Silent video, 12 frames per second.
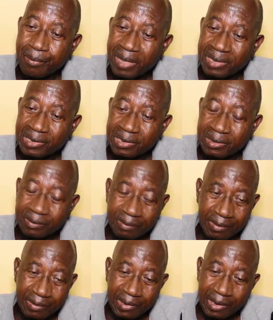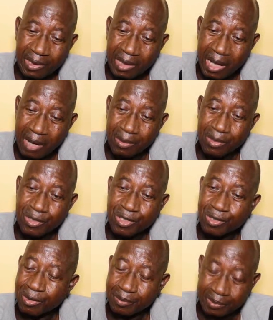but I
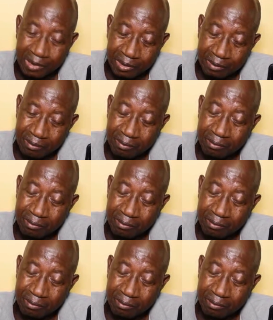was robbed.